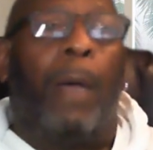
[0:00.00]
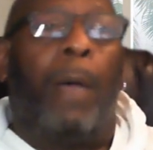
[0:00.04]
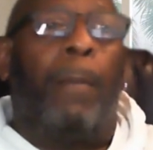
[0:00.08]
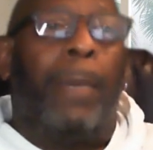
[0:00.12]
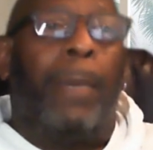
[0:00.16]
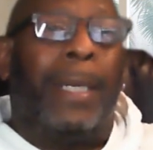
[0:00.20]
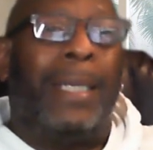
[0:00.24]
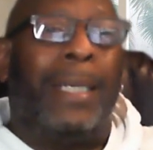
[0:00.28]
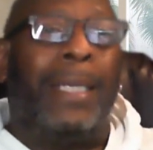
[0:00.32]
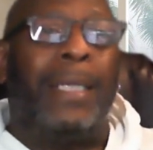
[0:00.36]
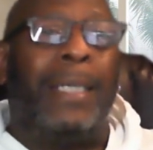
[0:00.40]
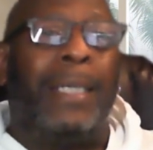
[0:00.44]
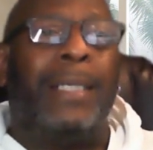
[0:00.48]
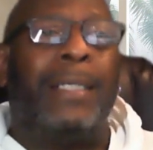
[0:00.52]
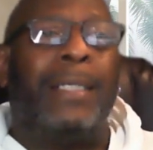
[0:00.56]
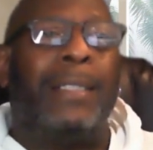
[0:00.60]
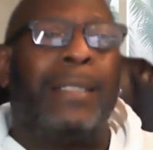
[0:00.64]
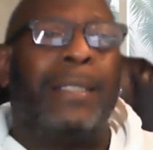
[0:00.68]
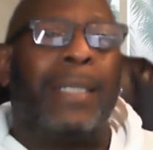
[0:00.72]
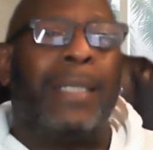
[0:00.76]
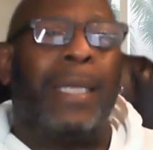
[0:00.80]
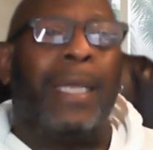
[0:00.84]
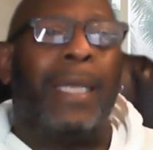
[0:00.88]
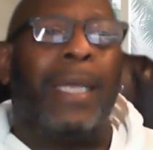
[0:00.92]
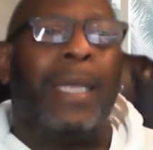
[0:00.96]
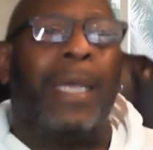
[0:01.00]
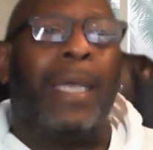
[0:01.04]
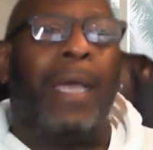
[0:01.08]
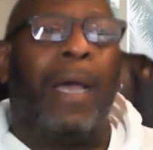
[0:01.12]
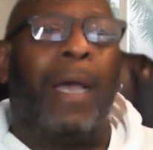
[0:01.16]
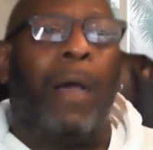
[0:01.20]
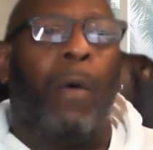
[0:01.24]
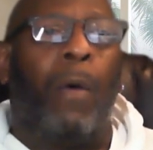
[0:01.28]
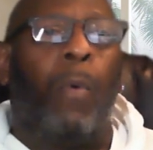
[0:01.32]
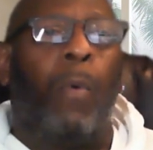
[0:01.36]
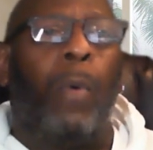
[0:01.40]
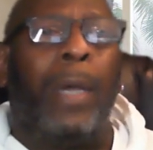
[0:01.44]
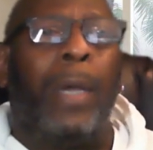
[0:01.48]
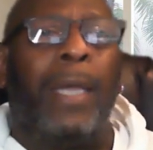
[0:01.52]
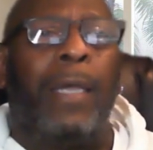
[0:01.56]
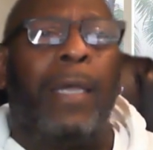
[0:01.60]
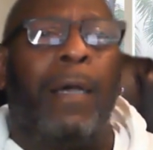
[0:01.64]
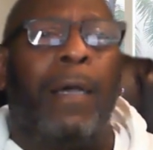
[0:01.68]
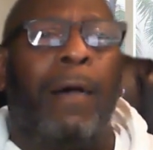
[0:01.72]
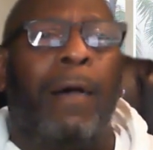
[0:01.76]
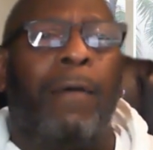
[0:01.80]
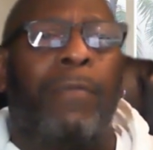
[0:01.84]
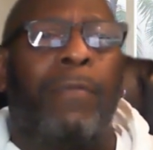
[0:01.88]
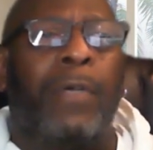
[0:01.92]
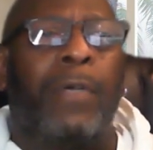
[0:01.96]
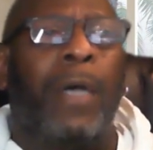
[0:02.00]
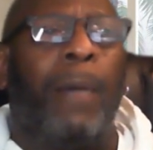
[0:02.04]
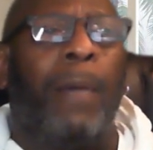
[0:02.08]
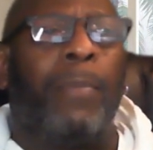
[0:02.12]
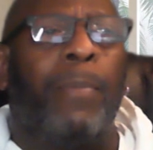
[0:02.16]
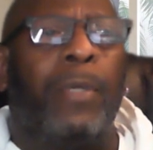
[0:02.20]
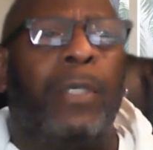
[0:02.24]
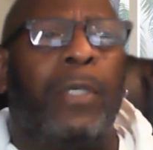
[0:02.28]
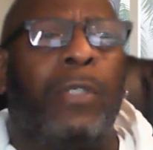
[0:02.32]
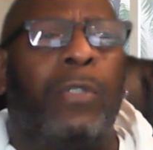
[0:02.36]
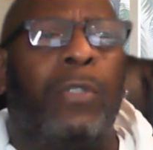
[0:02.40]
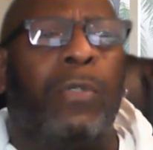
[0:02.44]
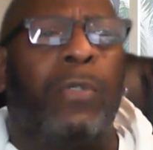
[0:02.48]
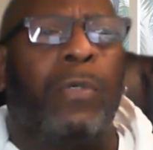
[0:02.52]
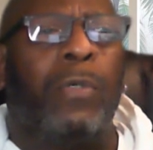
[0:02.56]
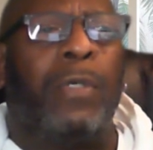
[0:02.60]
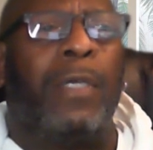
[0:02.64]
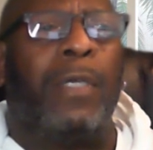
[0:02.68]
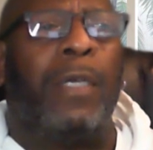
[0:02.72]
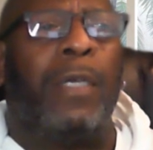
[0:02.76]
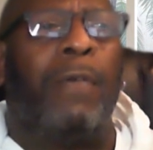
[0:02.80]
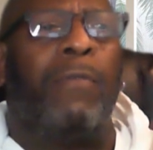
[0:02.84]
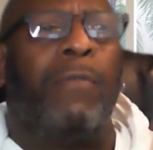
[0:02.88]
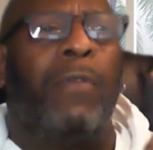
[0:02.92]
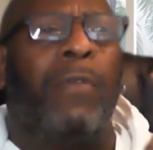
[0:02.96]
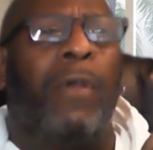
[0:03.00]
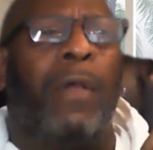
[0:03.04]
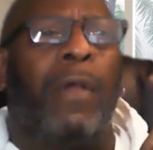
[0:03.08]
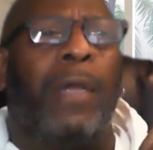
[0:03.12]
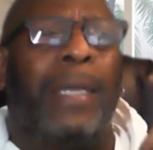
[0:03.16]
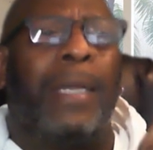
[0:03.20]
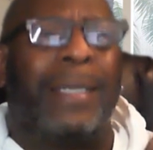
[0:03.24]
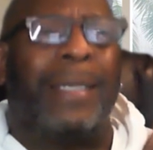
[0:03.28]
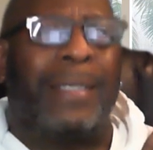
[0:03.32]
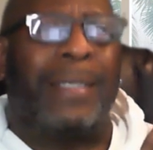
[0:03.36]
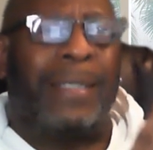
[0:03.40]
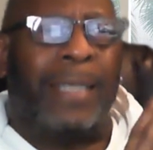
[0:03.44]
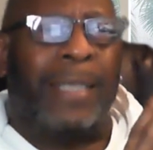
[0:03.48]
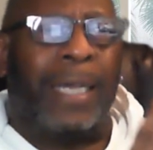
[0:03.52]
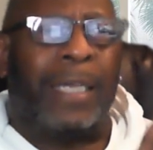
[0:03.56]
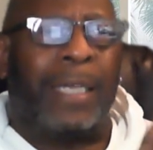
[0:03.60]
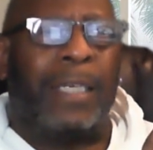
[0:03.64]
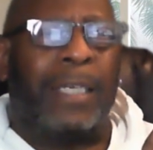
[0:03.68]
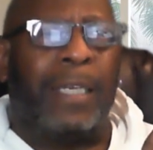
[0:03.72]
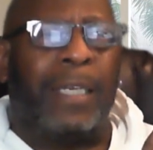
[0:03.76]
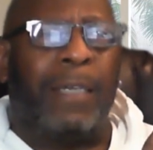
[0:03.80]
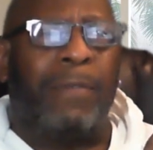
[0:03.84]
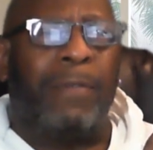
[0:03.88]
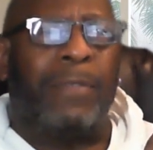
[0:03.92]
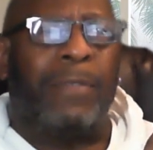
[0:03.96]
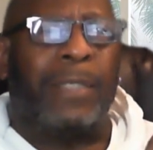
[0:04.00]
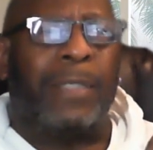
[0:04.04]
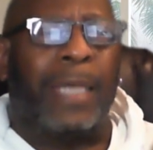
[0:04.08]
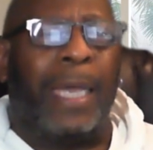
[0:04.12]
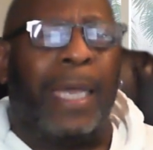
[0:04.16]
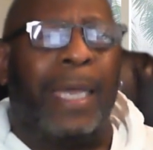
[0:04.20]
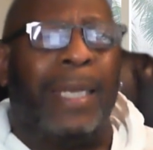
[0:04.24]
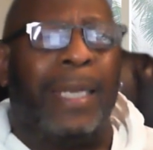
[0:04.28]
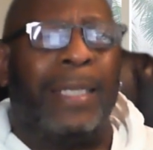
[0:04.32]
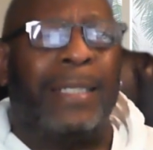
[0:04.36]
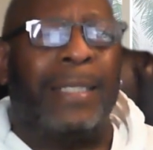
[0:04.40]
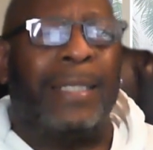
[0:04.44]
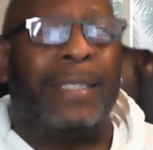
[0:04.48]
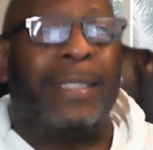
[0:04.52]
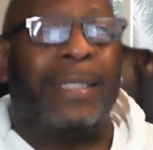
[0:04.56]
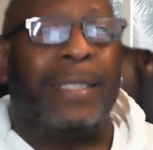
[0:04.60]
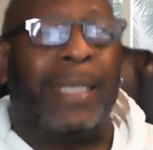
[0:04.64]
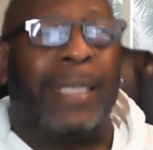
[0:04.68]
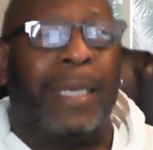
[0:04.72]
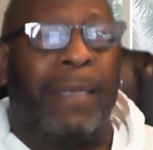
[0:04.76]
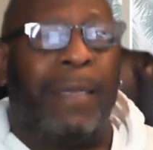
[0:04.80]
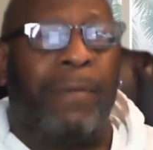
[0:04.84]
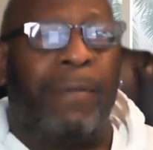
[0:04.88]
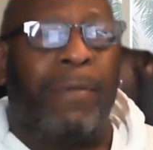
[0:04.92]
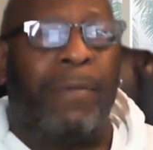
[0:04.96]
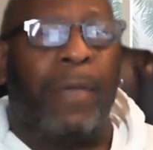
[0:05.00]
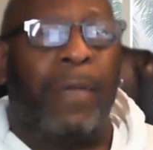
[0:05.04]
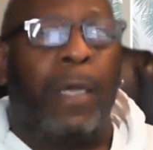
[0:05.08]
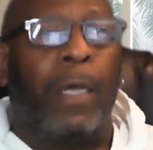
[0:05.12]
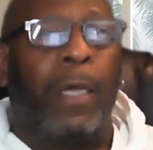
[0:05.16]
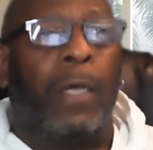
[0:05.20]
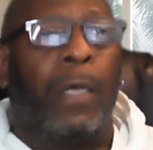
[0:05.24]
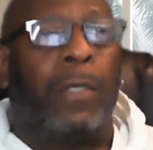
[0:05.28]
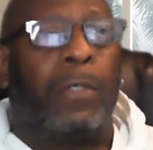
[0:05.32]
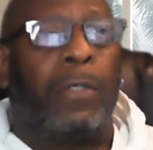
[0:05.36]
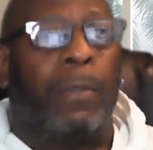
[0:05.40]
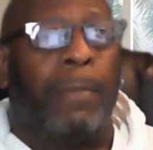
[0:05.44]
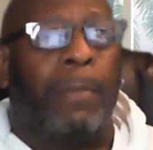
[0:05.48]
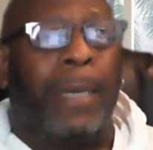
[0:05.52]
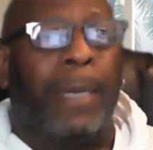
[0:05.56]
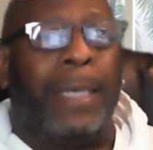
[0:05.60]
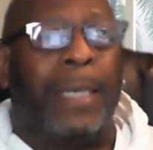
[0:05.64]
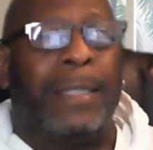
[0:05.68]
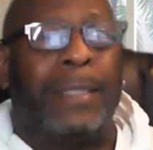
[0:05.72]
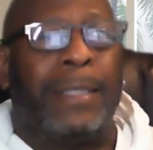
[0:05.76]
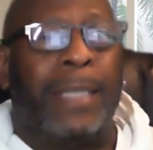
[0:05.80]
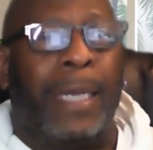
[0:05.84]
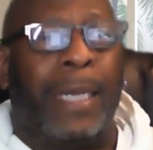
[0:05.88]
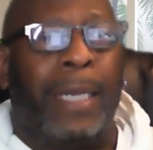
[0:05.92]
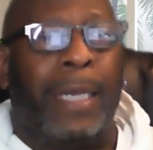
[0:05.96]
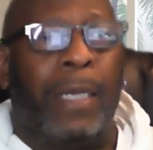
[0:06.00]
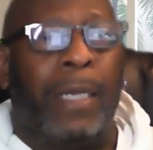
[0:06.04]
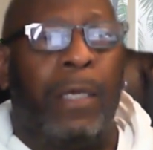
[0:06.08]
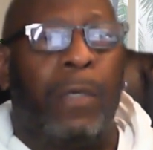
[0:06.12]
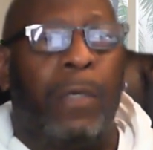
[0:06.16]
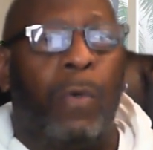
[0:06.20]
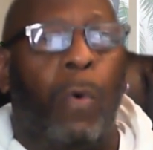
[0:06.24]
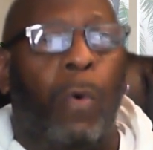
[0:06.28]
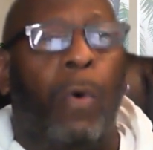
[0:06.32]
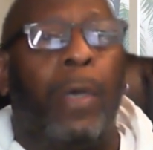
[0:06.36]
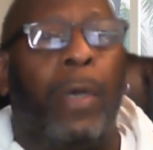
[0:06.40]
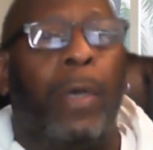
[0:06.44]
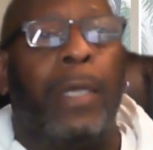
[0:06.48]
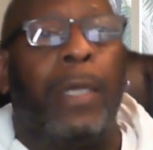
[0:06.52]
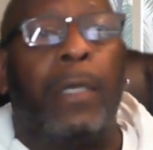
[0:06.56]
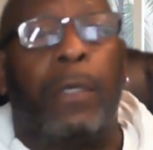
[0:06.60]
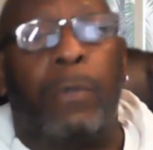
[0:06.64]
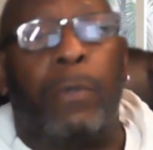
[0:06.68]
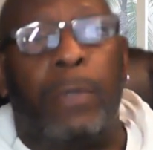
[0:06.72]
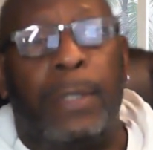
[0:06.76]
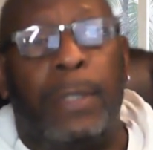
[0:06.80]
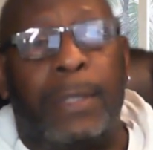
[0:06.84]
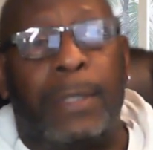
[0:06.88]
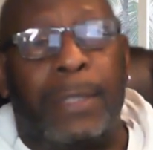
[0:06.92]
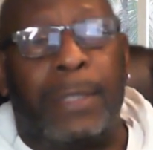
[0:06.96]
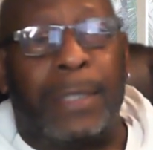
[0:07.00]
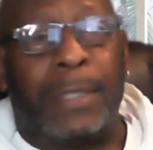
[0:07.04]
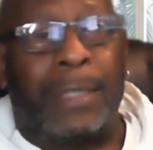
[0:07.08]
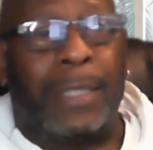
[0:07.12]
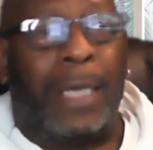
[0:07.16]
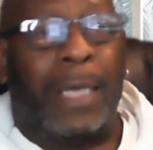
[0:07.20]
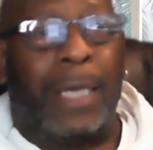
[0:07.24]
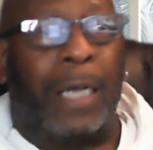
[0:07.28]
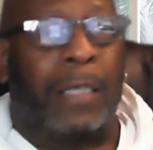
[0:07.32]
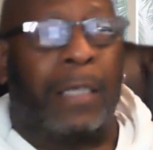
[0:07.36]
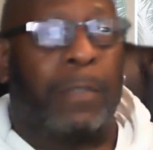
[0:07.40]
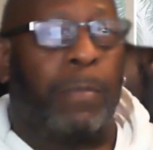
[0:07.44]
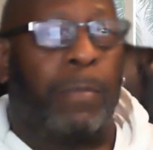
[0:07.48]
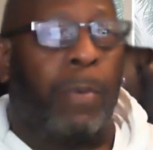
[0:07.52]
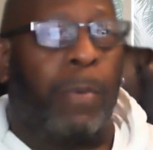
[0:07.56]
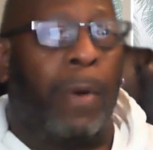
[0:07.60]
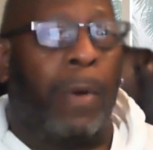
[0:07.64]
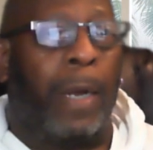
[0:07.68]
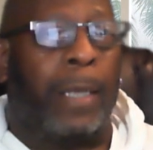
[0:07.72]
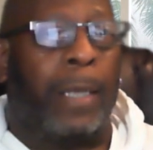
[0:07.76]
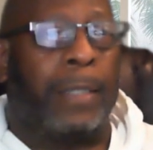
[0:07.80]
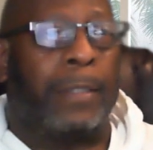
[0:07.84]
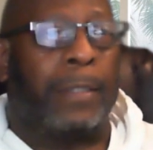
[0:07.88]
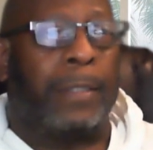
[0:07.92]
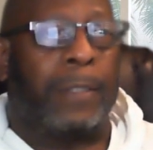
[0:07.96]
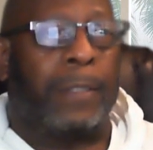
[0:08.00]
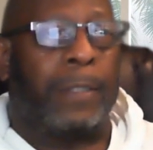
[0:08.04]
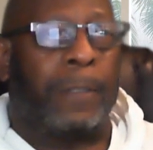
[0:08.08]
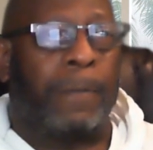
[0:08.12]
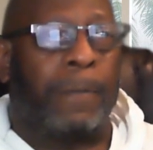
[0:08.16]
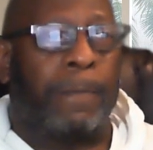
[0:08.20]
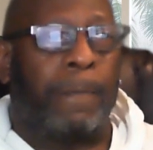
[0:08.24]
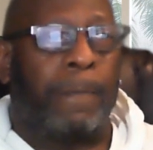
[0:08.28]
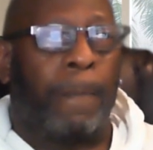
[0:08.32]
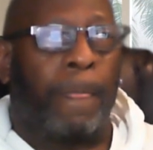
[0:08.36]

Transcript: but it is a way of companies to give their executives an incentive to maintain or increase the stock's price.